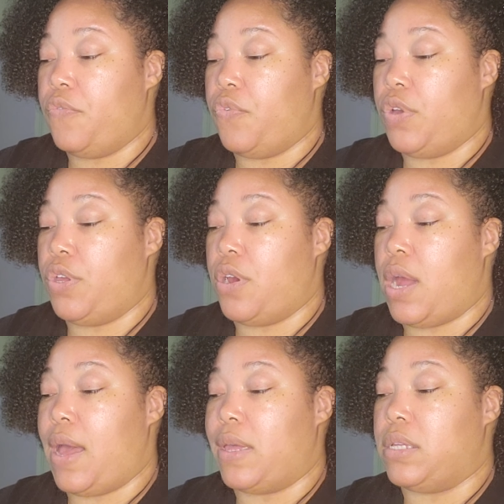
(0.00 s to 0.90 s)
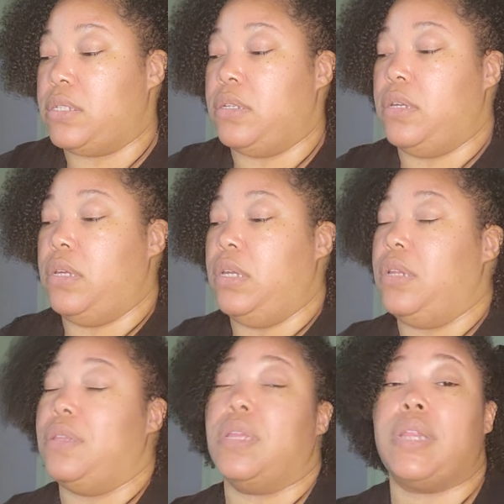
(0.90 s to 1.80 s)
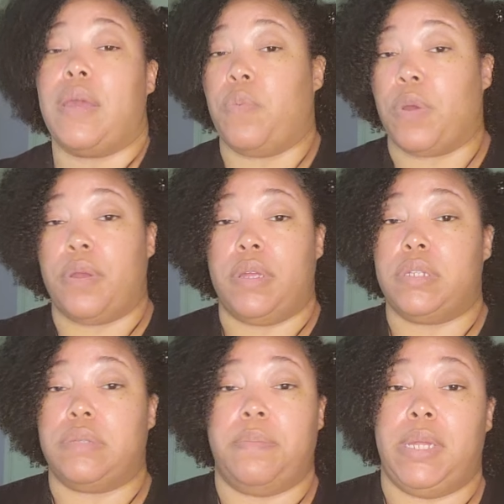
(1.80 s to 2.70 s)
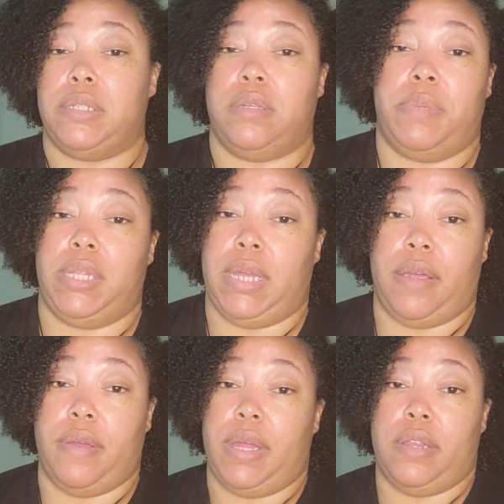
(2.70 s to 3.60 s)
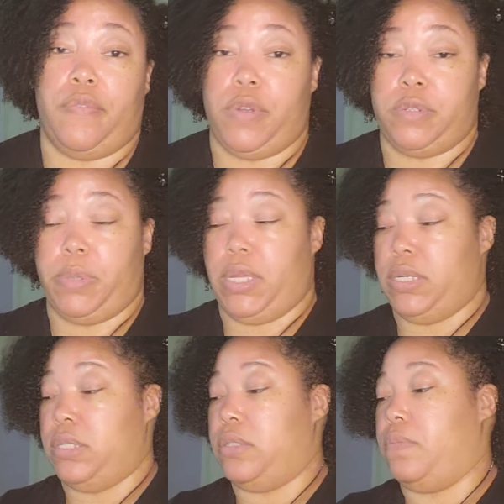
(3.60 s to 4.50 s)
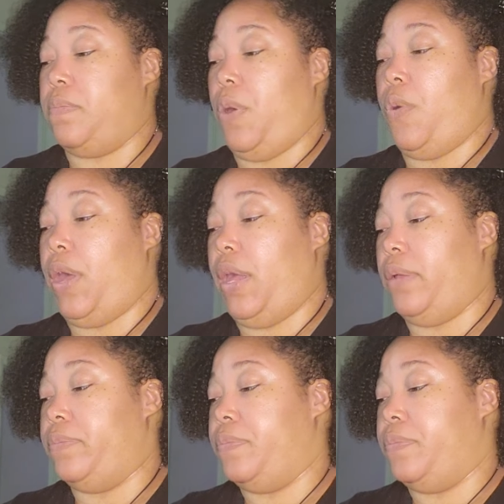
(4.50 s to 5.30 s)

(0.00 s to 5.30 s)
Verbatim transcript: for your highest good, then they weren't meant to be there in the first place. Okay?